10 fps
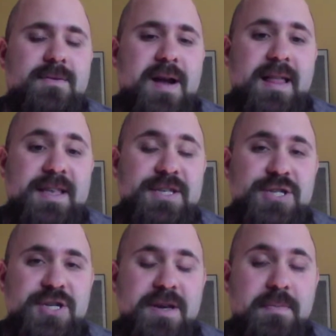Kralis
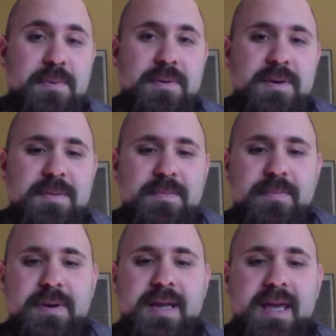ship,
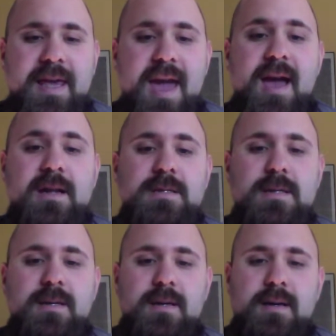but he can't
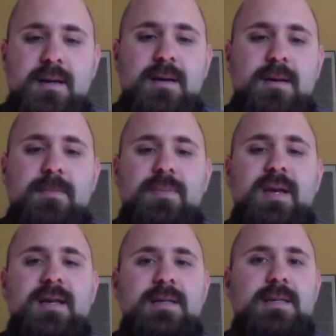
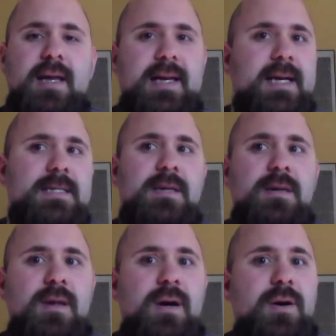because he doesn't
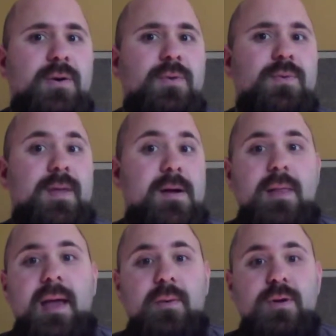know their
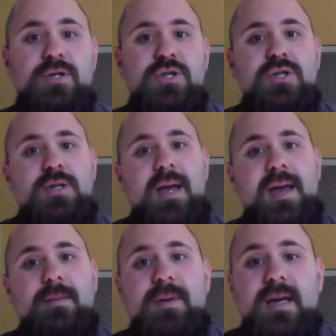language
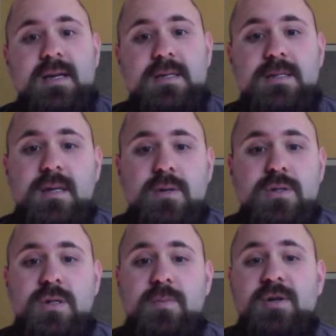and because there's
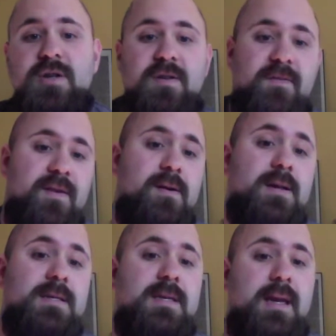too much
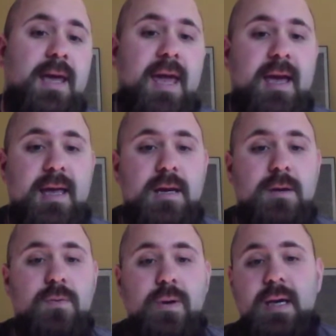interference that he can't get a
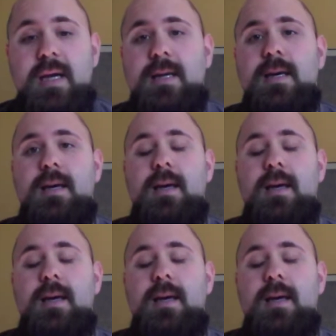good read.